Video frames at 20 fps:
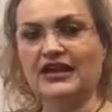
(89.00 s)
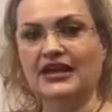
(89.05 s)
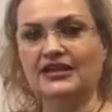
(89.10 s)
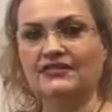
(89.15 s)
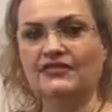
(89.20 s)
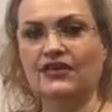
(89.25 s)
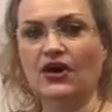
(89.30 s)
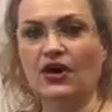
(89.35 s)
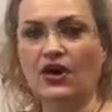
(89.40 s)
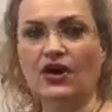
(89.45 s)

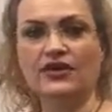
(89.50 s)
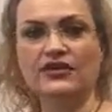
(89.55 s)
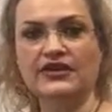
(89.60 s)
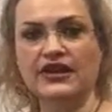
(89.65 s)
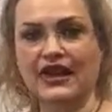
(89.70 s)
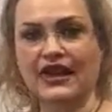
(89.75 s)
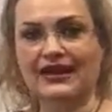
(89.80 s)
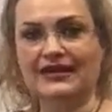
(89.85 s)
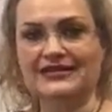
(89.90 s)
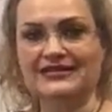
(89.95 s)
if all
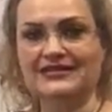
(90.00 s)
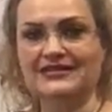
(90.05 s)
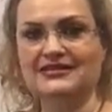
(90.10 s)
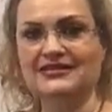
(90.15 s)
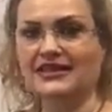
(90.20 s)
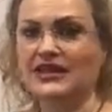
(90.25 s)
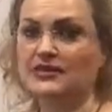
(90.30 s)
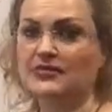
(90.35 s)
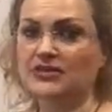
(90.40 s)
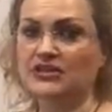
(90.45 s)
the x's
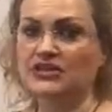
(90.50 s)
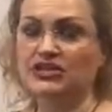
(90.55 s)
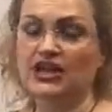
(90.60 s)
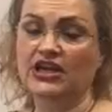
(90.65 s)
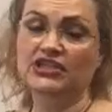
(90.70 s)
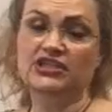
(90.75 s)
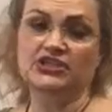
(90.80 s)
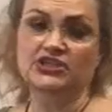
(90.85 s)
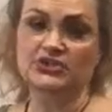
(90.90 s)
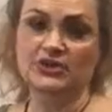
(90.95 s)
can be
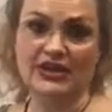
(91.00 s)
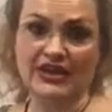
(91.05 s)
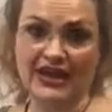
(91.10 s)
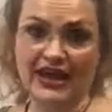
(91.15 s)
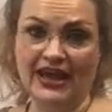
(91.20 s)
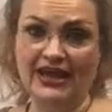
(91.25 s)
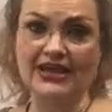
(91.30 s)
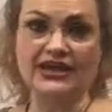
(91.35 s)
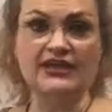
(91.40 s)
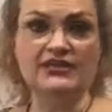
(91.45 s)
changed to a
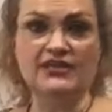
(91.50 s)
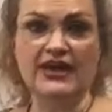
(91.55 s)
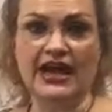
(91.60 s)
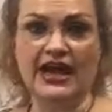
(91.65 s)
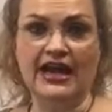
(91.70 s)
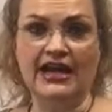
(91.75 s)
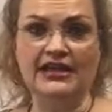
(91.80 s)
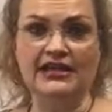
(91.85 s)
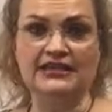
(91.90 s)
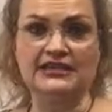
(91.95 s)
negative
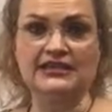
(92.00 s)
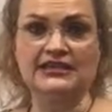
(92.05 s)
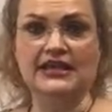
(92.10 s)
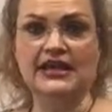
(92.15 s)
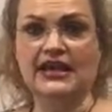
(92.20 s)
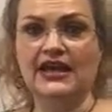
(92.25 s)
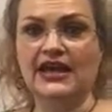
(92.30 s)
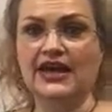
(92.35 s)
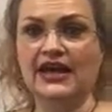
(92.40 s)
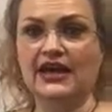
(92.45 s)
x
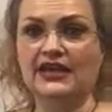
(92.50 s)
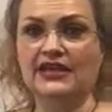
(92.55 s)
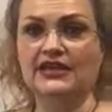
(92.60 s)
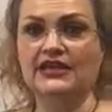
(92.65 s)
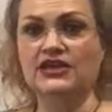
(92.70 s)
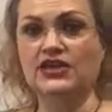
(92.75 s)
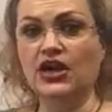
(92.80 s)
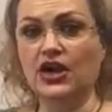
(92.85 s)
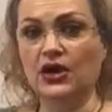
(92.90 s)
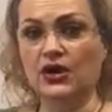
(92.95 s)

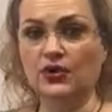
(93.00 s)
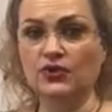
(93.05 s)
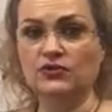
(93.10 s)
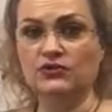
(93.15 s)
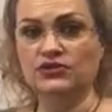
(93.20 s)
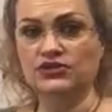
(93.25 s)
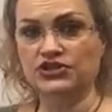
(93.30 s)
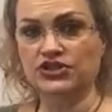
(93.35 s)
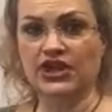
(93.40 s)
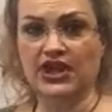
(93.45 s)
and no
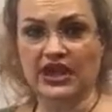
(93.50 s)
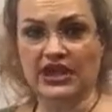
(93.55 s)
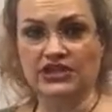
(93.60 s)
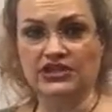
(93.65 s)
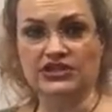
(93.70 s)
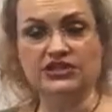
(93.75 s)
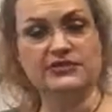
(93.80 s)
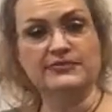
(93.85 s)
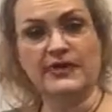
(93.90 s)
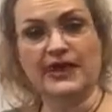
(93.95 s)

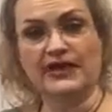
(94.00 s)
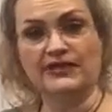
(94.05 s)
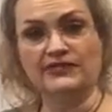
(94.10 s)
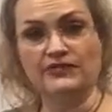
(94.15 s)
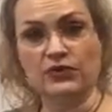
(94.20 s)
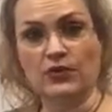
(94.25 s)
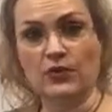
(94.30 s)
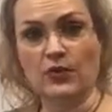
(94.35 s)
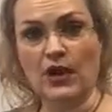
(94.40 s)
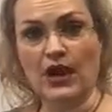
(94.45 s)
change is made
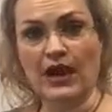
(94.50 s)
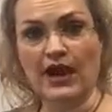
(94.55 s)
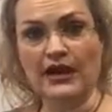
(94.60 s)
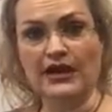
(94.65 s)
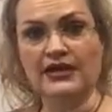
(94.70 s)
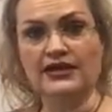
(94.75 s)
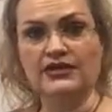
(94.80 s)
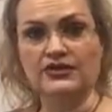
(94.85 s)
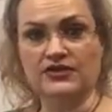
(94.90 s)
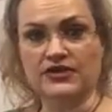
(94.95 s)
for
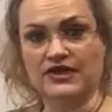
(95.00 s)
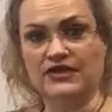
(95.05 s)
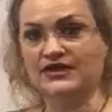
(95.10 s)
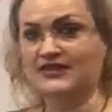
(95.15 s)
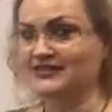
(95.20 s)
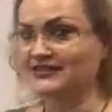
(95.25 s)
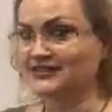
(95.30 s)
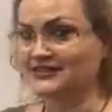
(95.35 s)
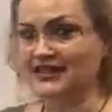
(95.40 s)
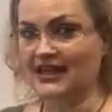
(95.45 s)
y. You get
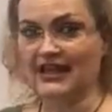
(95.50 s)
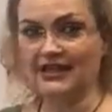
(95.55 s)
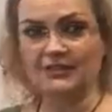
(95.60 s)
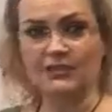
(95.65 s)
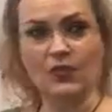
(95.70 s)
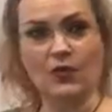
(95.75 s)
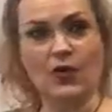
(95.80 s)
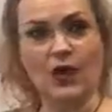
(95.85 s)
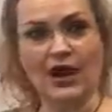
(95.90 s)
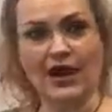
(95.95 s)
the
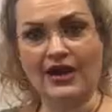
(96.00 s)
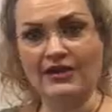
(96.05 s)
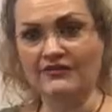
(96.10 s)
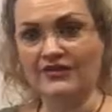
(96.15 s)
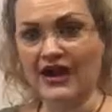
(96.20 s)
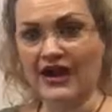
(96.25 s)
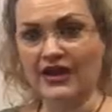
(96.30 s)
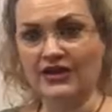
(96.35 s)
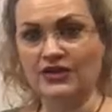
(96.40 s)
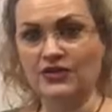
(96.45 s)
same y
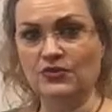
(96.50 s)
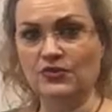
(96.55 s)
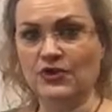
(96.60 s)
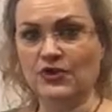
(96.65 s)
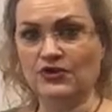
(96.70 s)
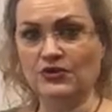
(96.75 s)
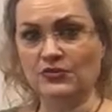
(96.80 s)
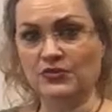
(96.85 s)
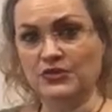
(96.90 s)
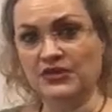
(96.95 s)
value
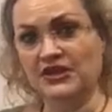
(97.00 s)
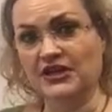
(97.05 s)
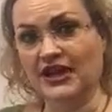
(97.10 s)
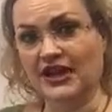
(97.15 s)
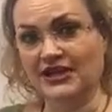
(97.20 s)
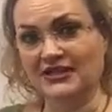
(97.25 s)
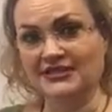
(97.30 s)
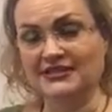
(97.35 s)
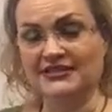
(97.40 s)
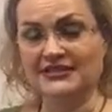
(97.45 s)
whether you put in
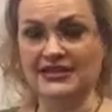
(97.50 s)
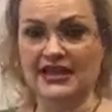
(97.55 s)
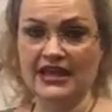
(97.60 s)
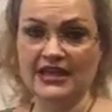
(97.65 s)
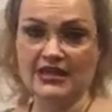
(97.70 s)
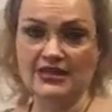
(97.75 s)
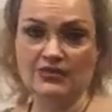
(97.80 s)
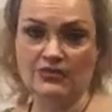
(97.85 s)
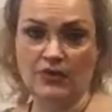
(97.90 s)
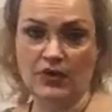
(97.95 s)
x as
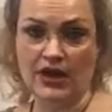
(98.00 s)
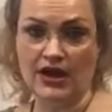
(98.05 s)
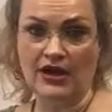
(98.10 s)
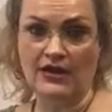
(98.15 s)
negative